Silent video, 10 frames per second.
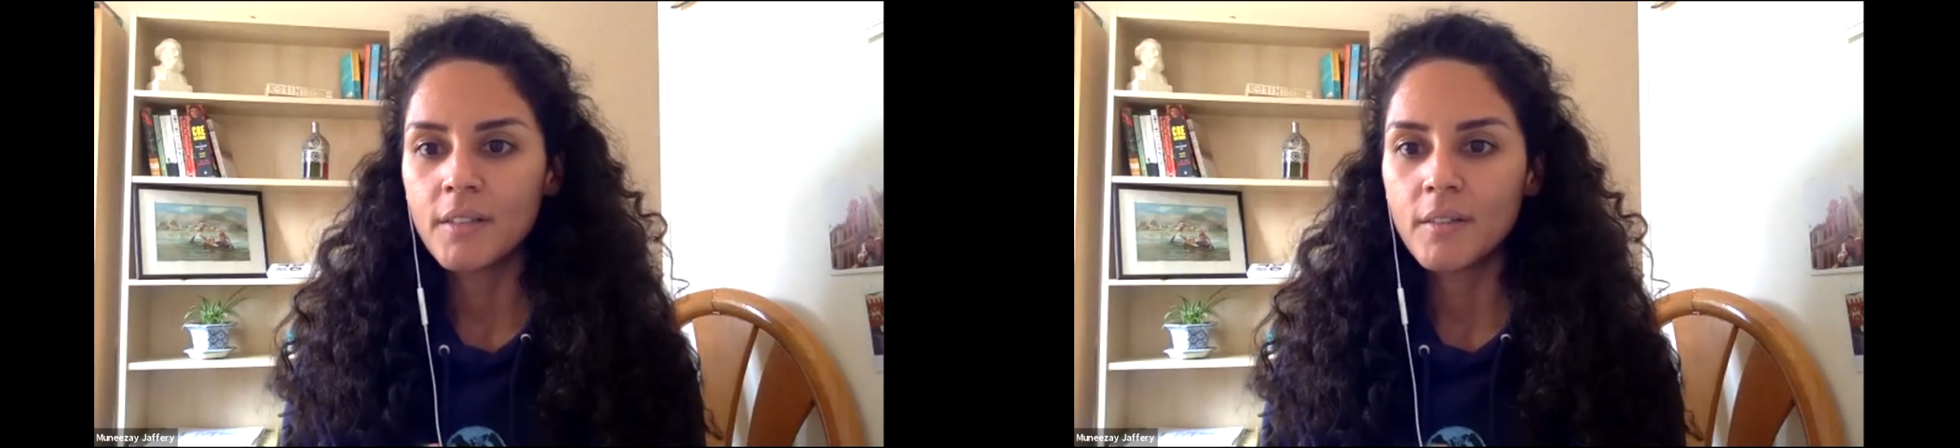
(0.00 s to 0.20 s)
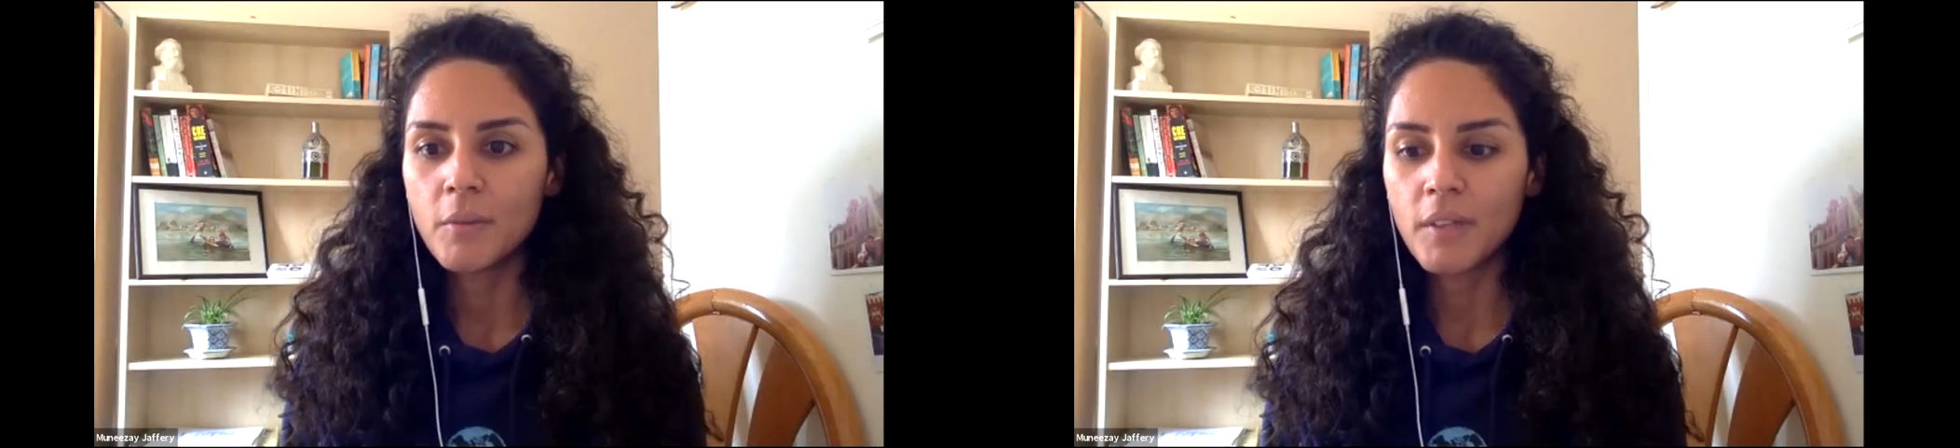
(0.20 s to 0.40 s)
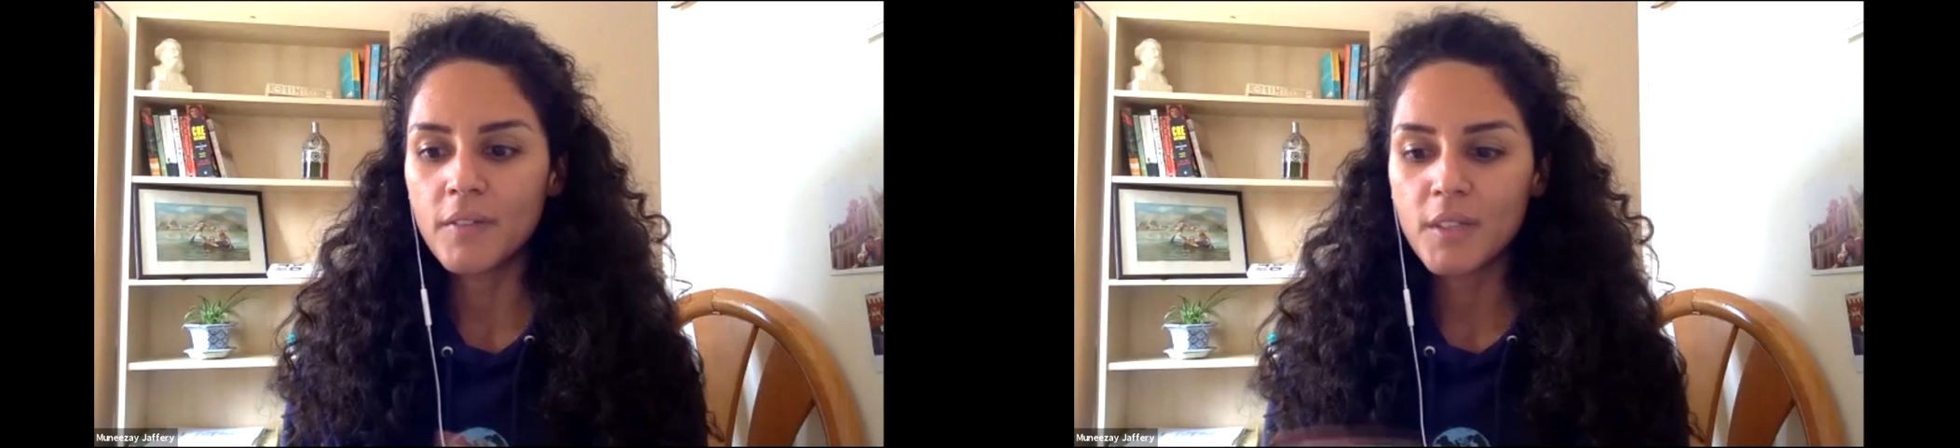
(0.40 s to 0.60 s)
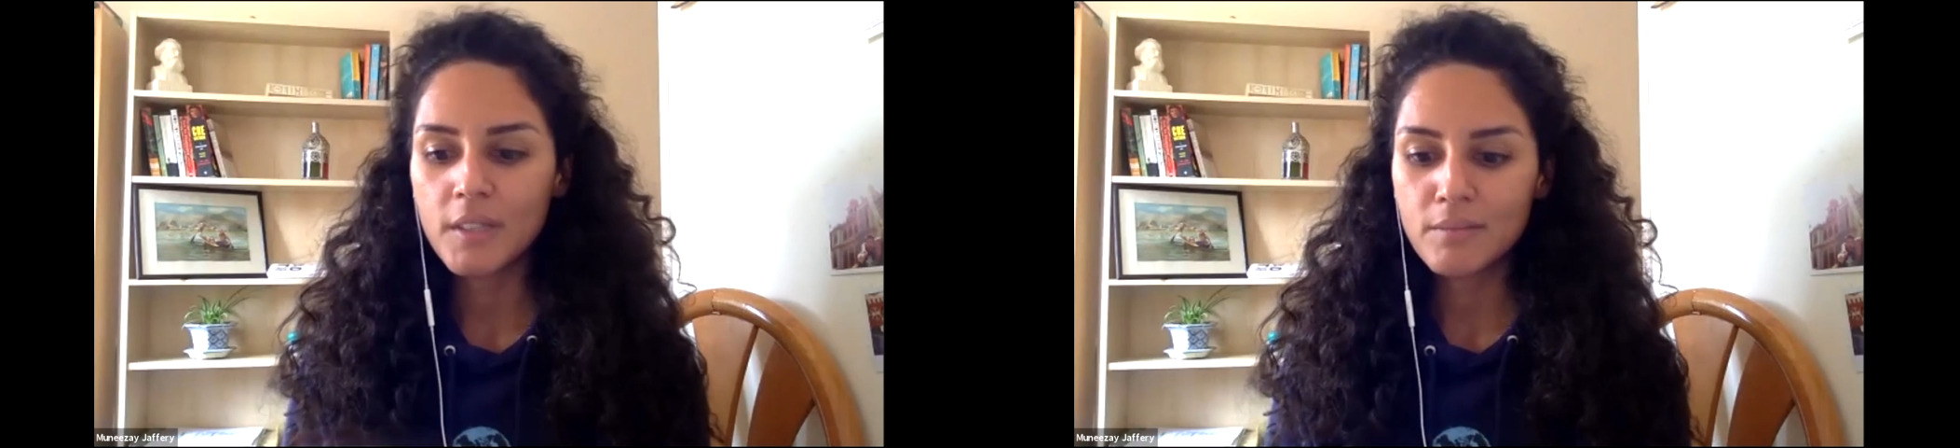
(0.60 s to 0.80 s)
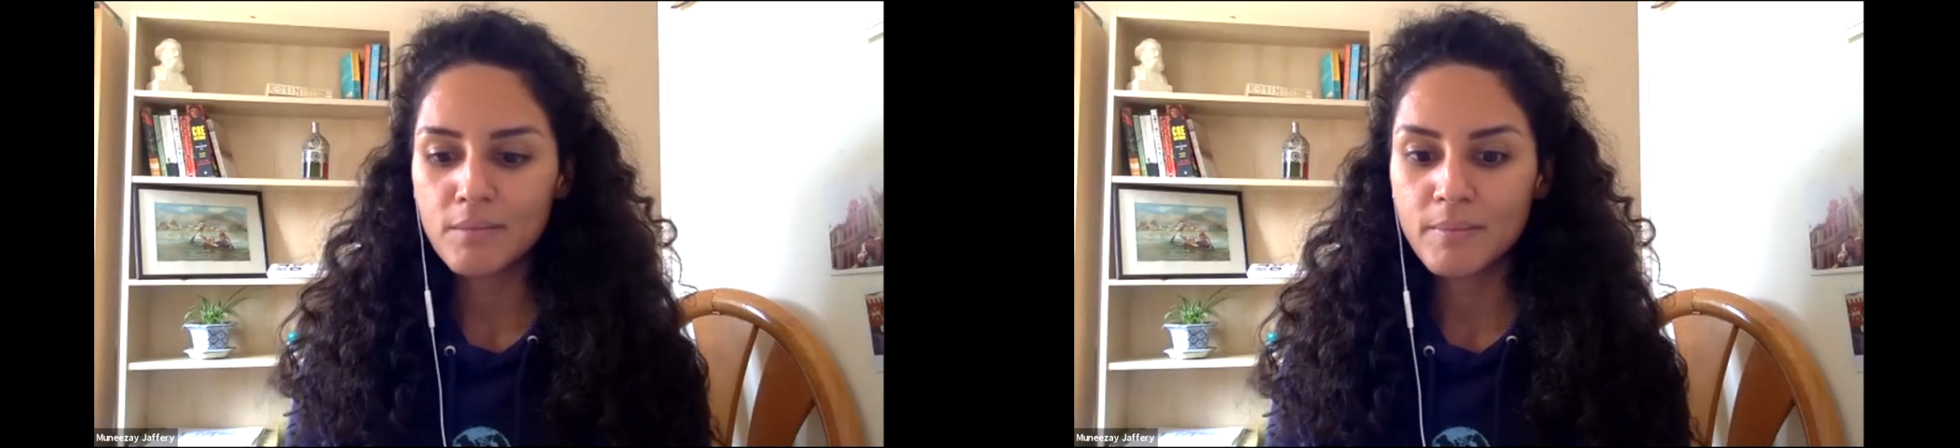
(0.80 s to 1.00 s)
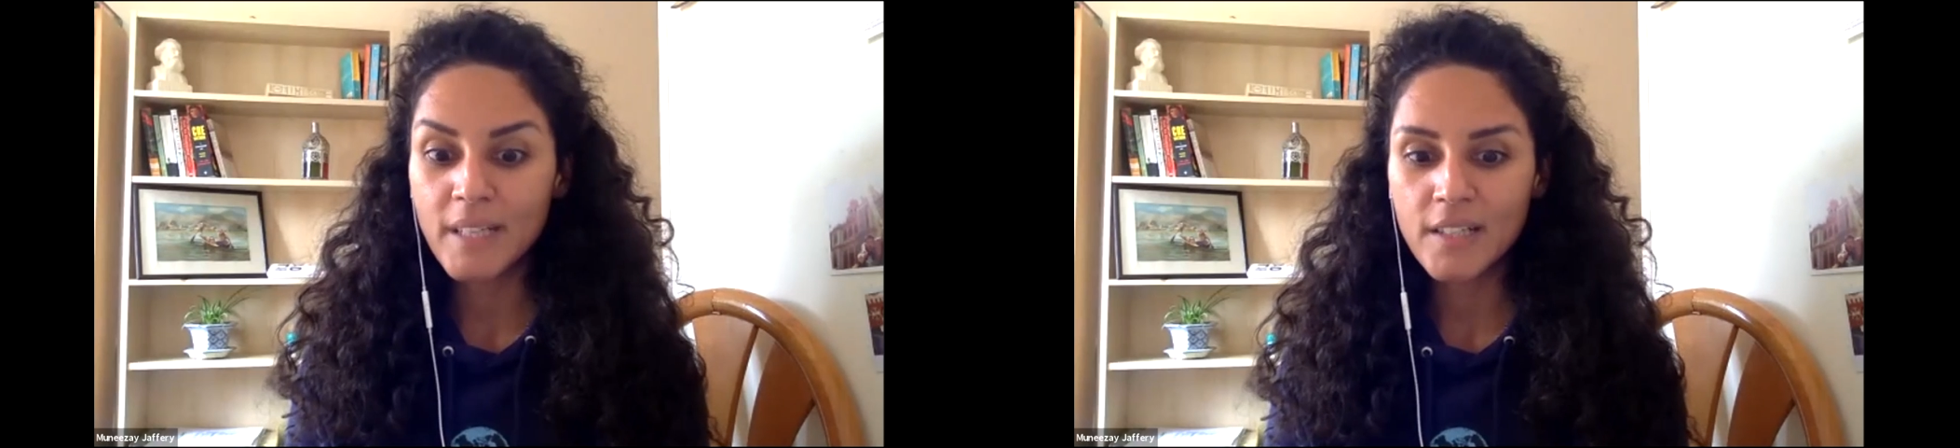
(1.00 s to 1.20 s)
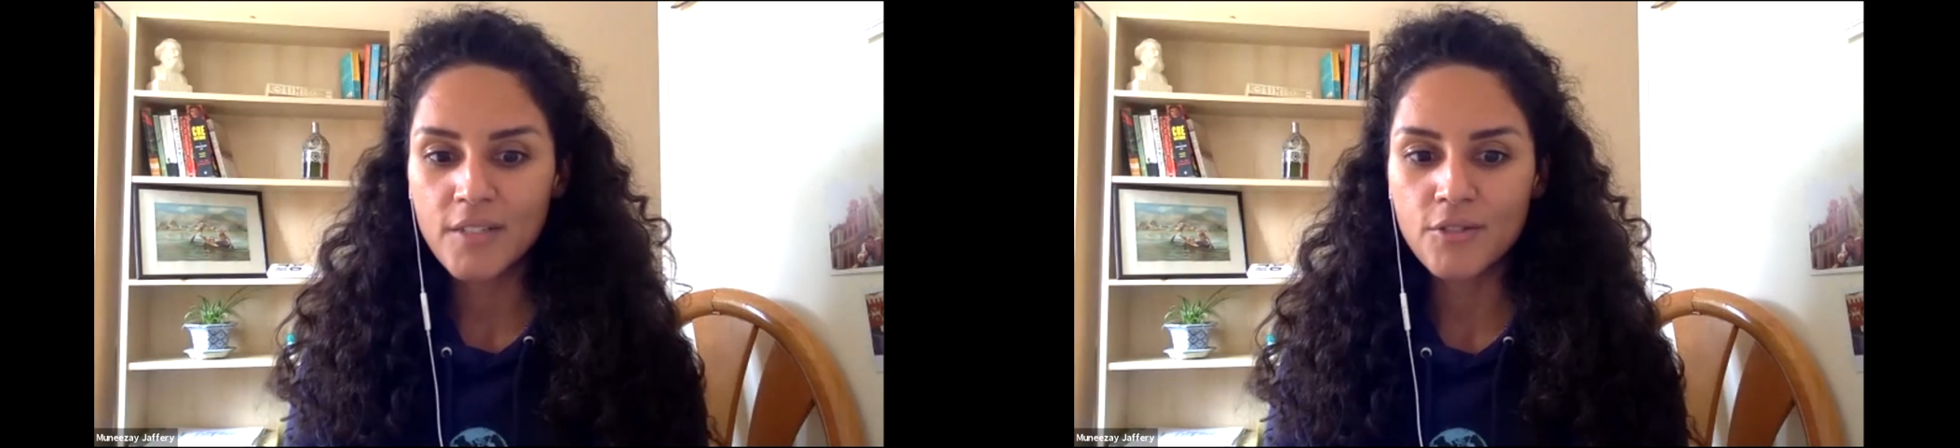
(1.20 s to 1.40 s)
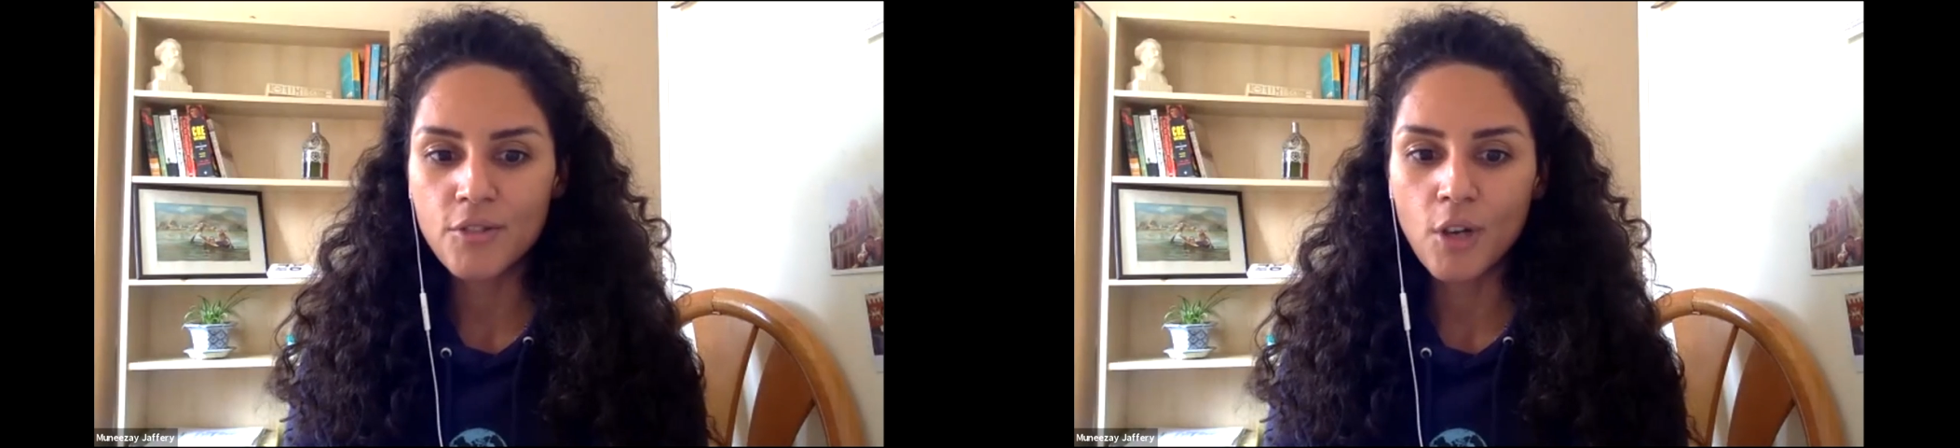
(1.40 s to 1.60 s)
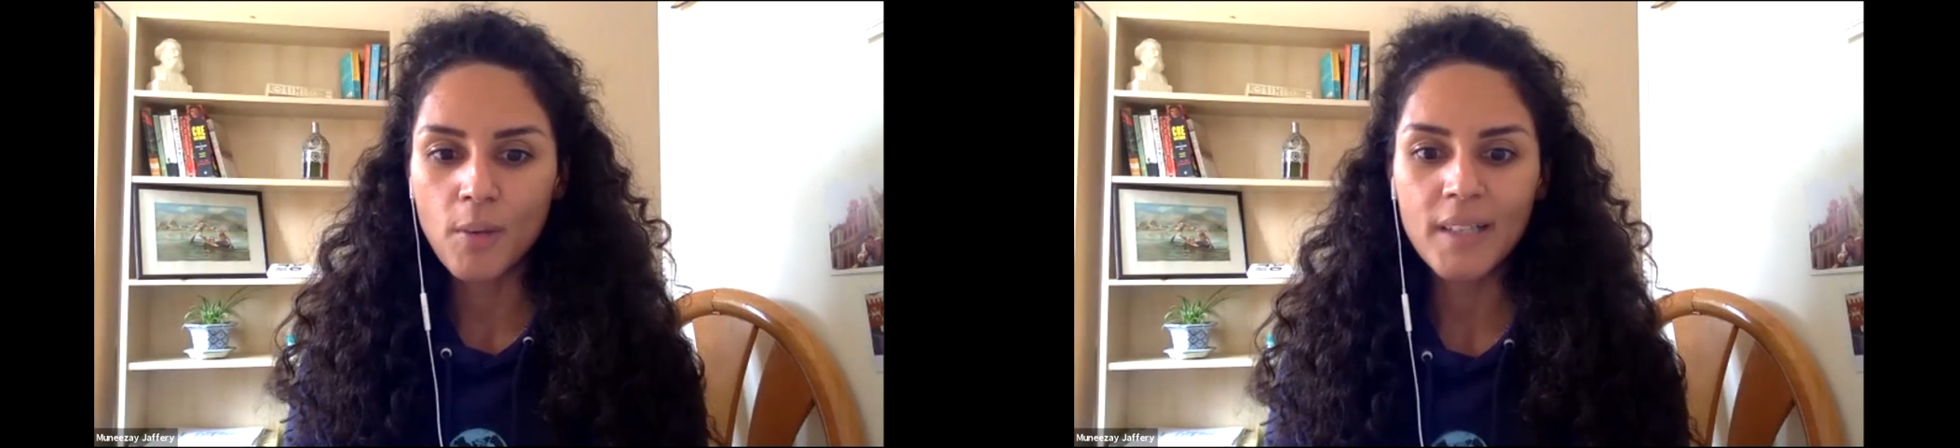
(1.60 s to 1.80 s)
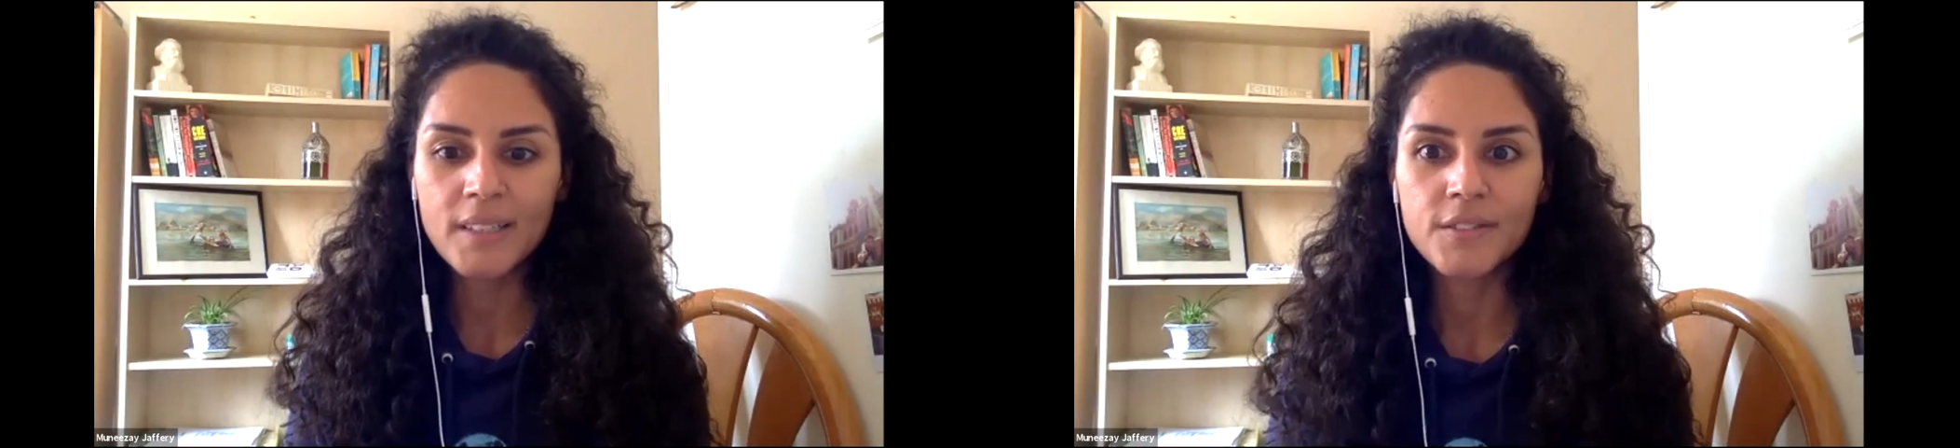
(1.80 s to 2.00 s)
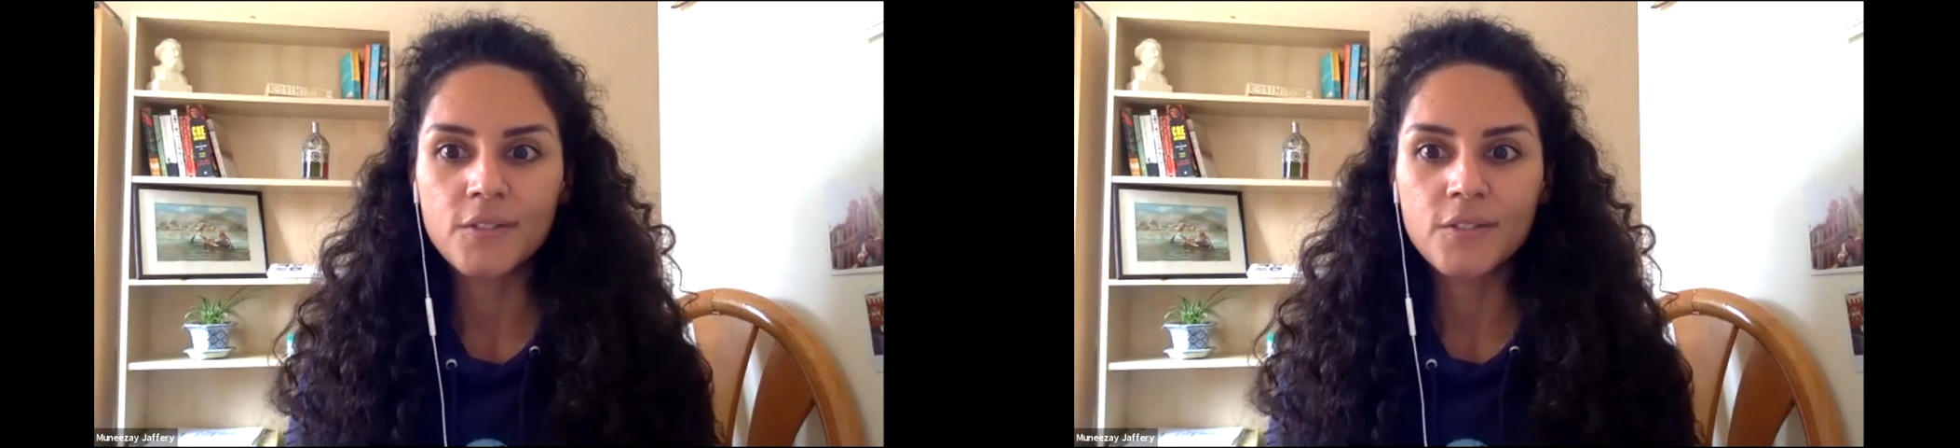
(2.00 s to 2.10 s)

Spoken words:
one of the biggest drawbacks of